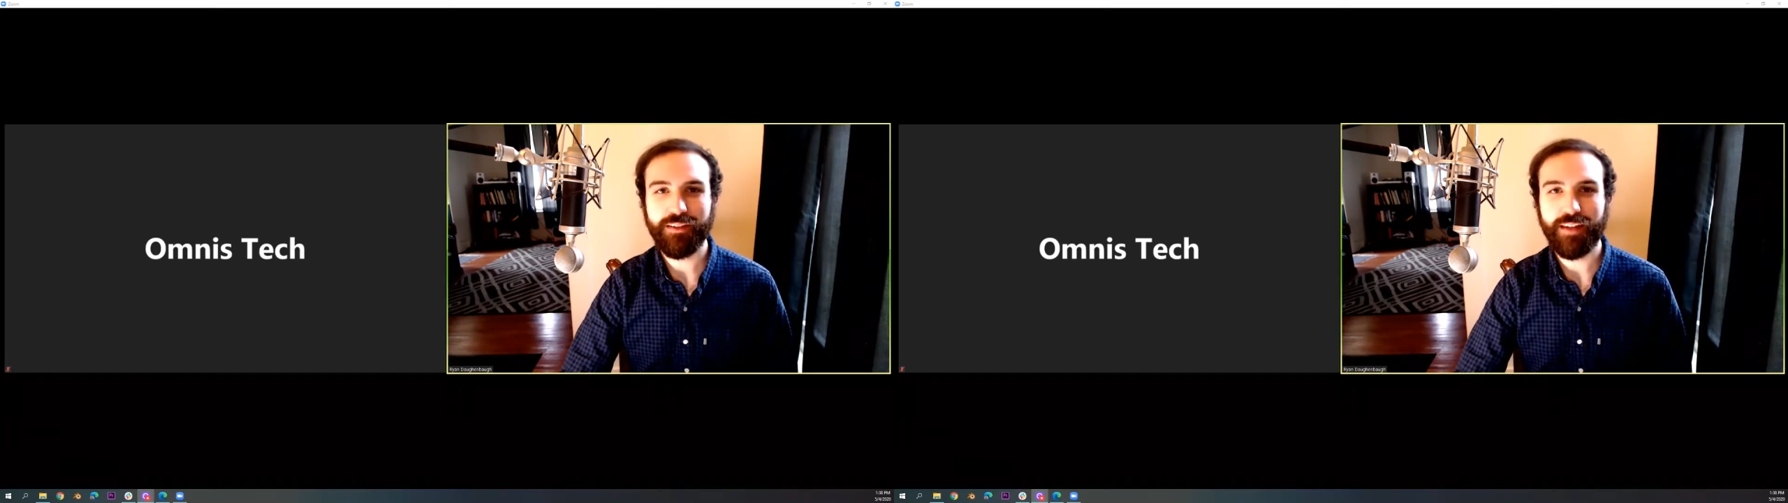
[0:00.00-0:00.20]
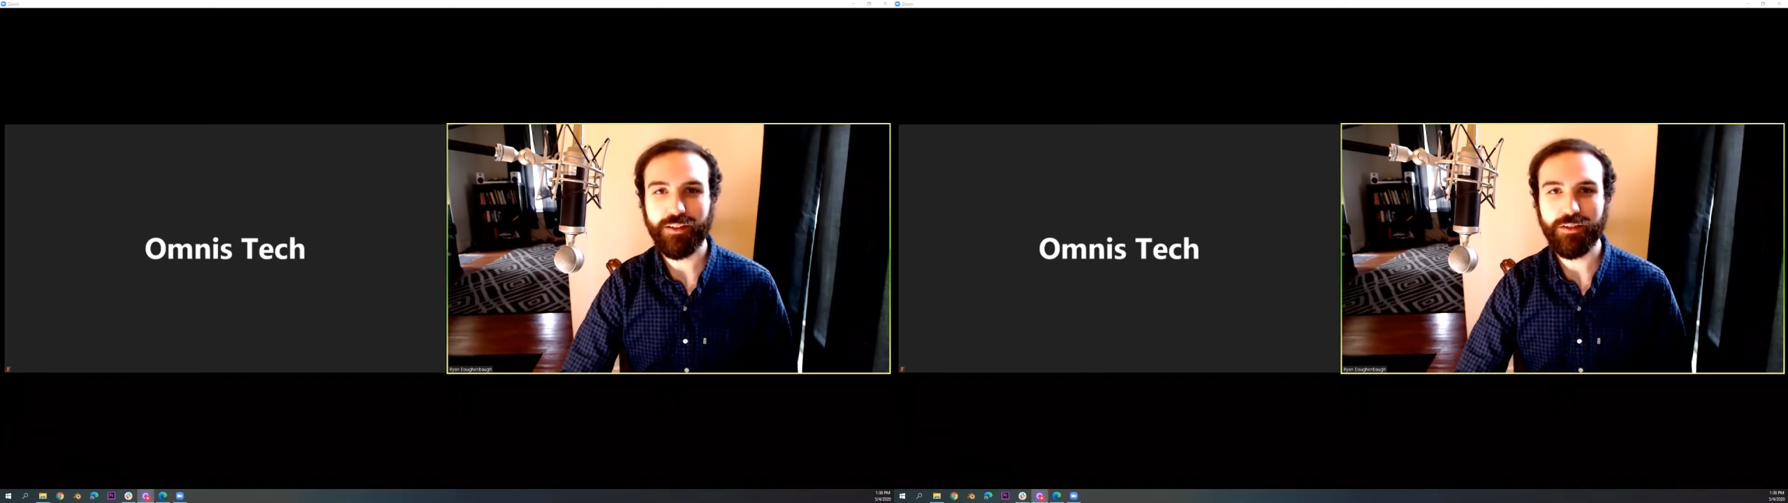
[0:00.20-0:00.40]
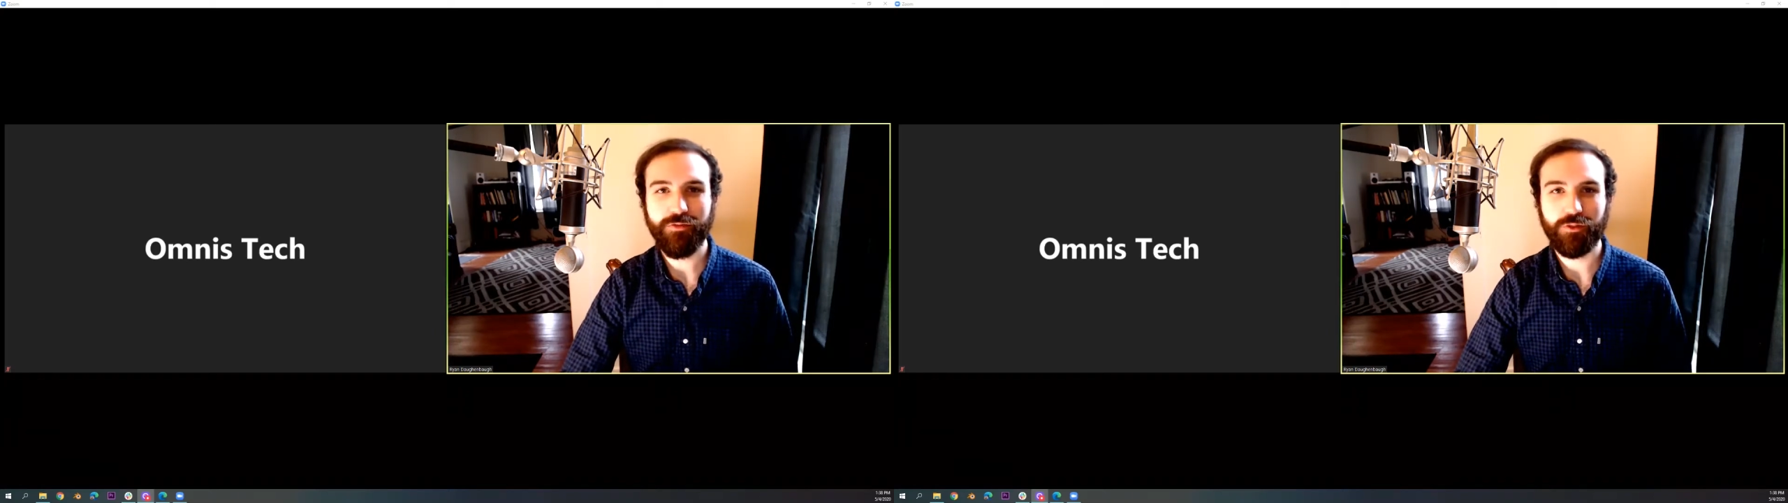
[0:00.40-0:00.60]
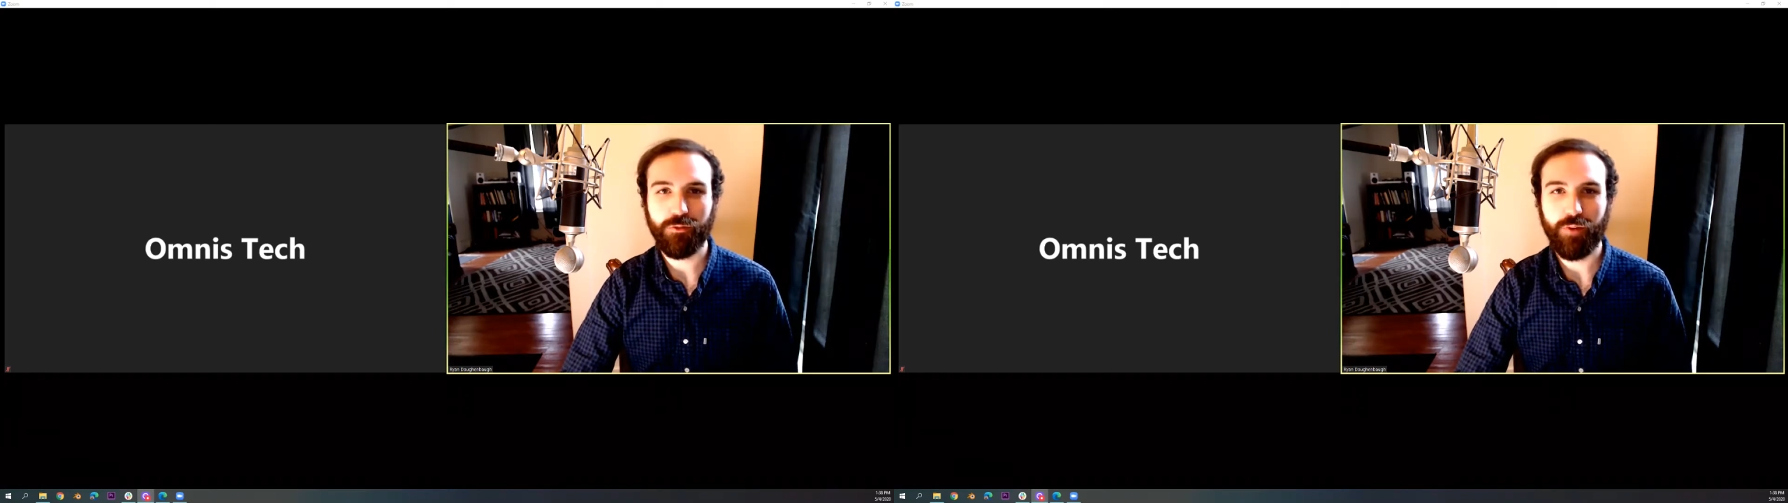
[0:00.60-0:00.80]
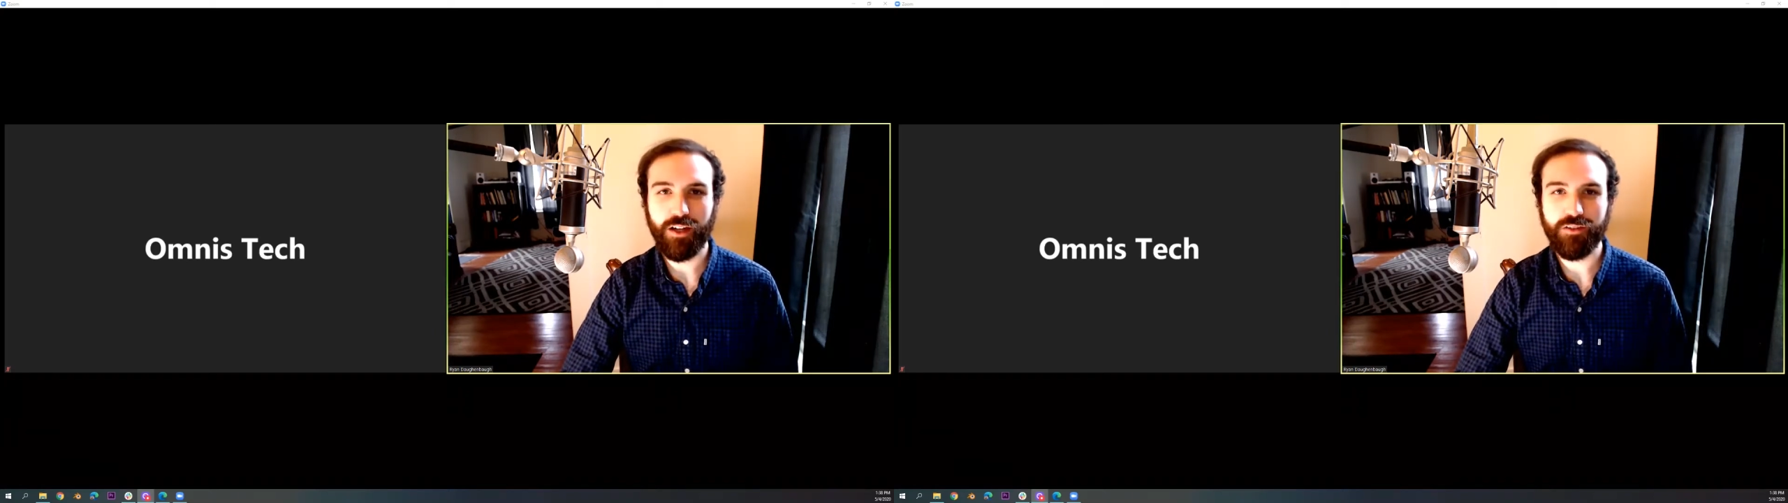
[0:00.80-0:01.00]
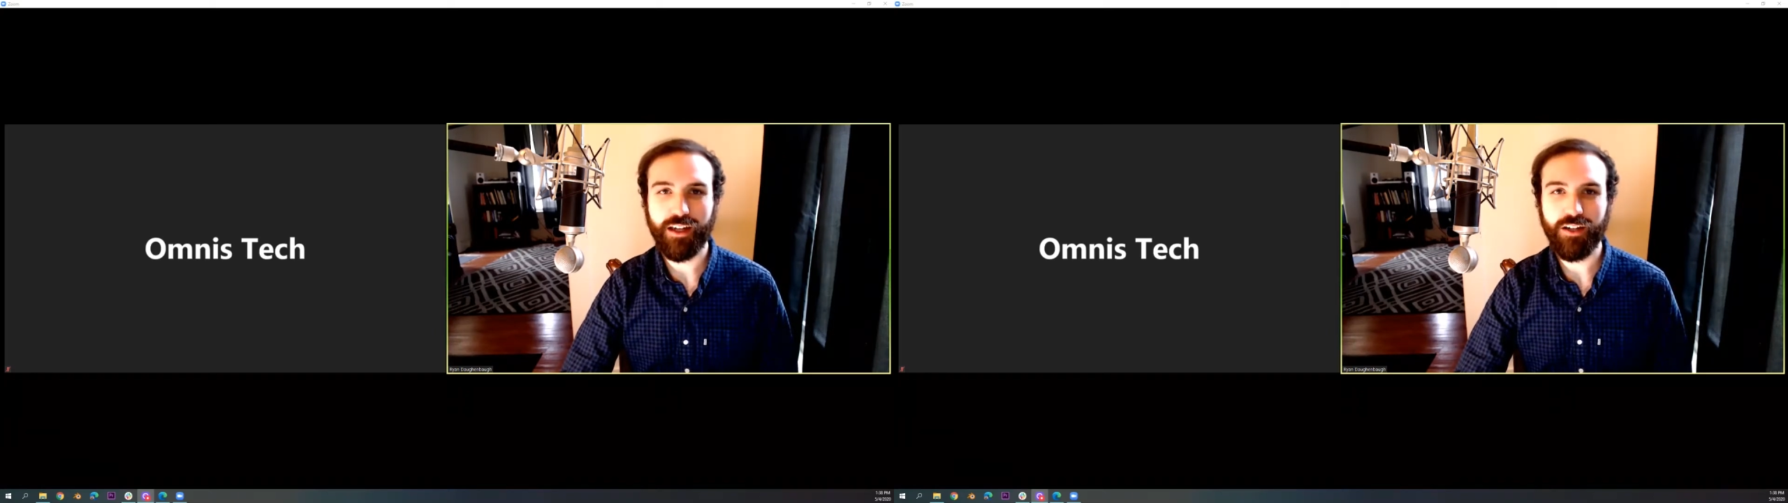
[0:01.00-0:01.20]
daily for a while now,